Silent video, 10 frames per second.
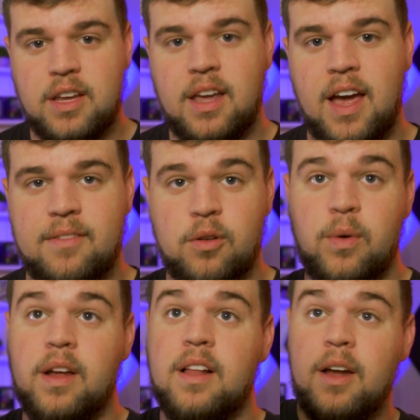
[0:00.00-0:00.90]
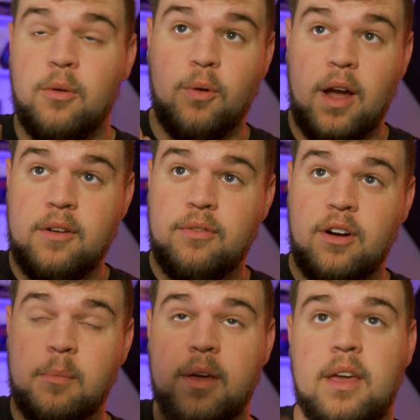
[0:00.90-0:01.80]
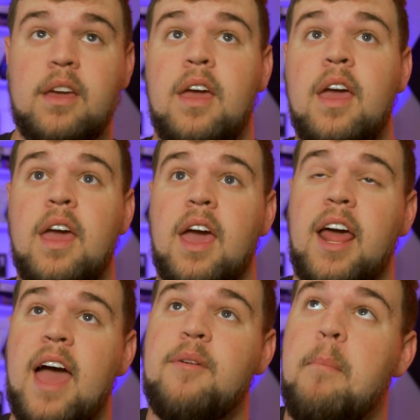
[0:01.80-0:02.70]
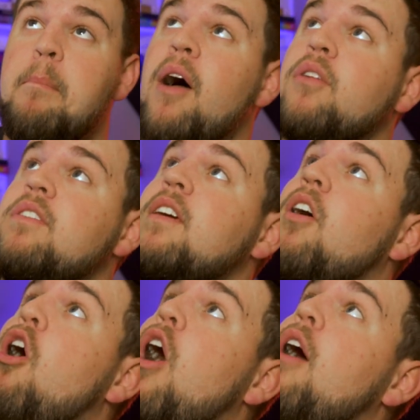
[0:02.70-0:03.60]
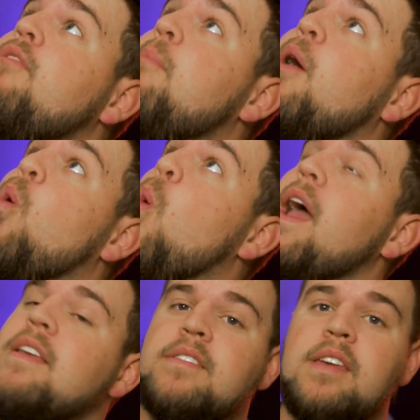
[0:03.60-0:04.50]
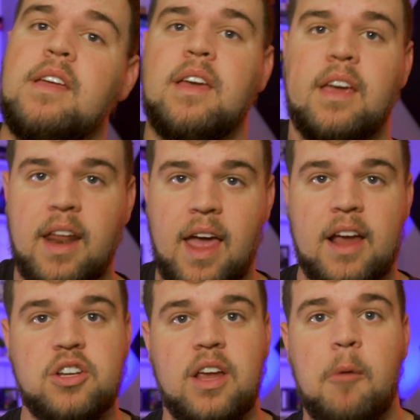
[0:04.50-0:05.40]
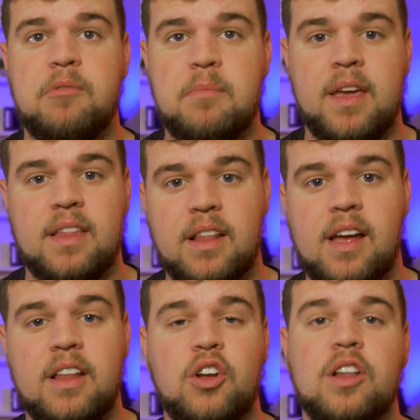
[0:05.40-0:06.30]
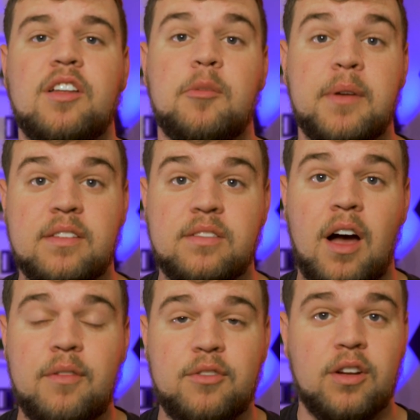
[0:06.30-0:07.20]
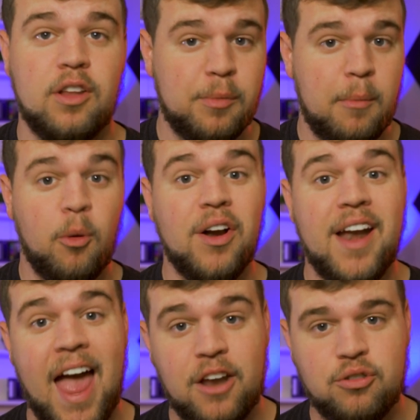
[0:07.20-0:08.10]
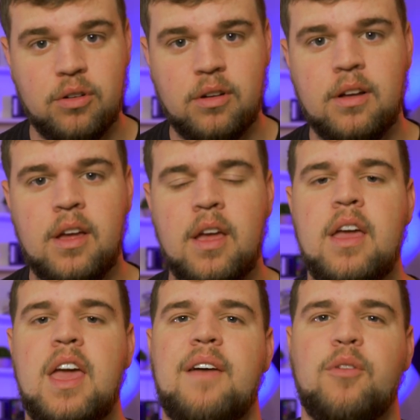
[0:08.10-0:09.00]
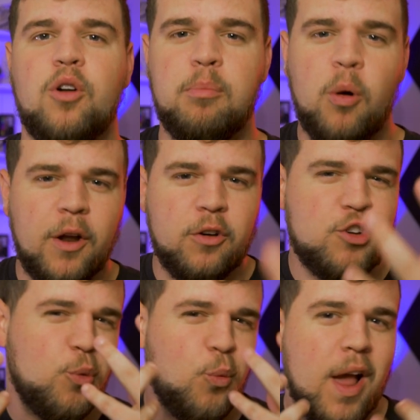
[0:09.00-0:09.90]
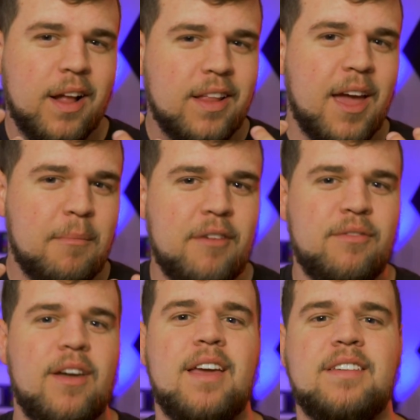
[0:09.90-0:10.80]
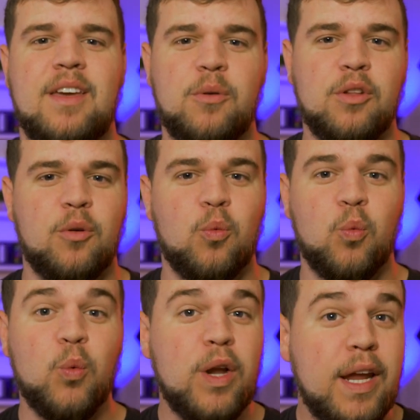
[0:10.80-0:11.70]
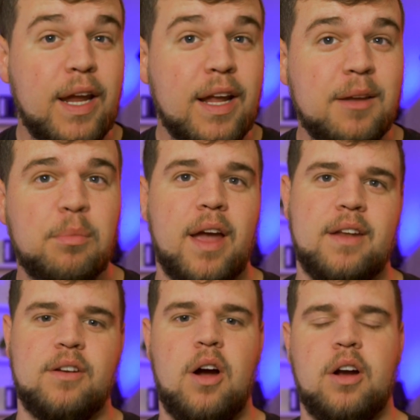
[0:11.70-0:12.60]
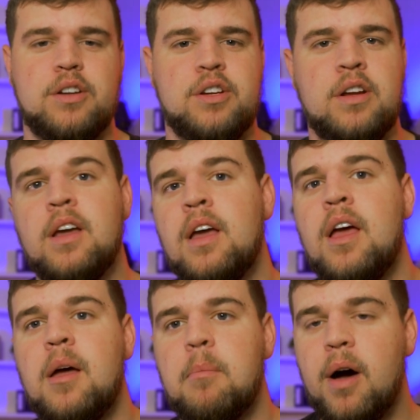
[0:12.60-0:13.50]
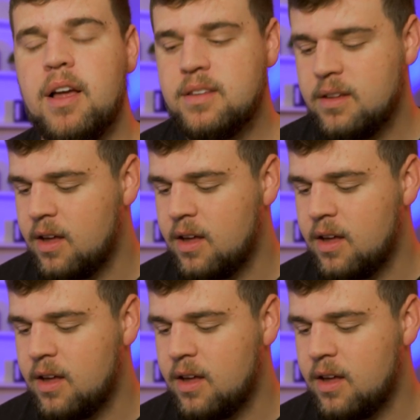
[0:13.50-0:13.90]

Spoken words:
have the ring light right in front of me, and I have it bouncing off my white ceiling, and it actually helps make the light look a little bit softer, a little bit more natural. If I were to point it directly at my face, it would look really bright and harsh. But